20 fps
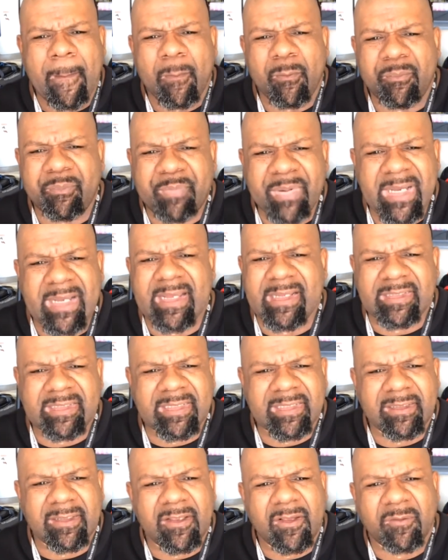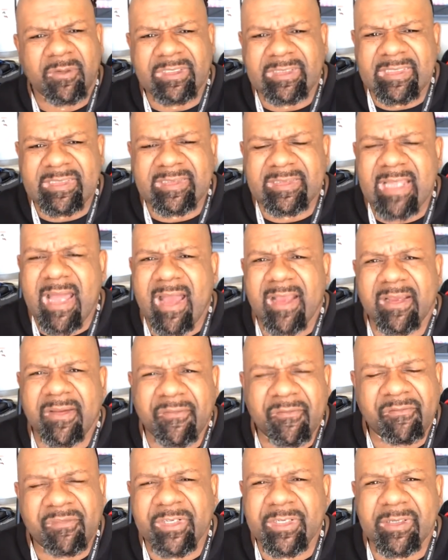but with this stock
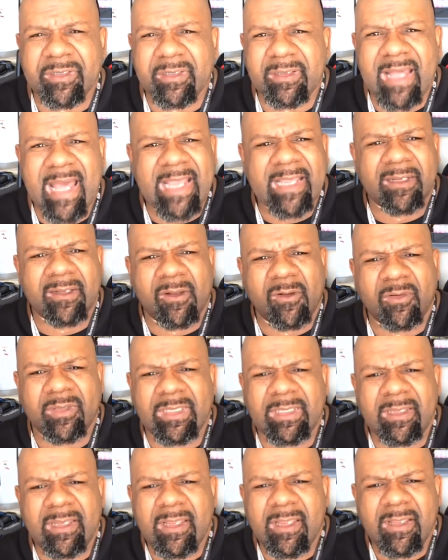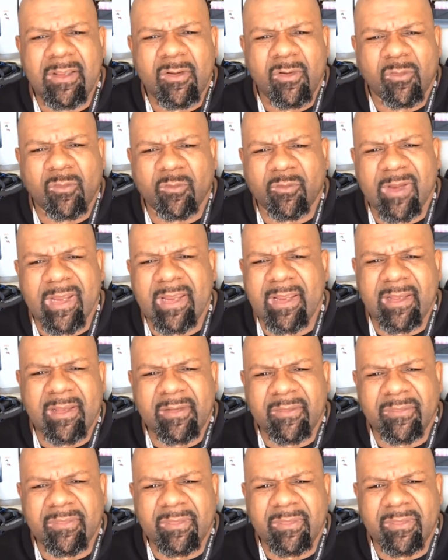converter I can only rev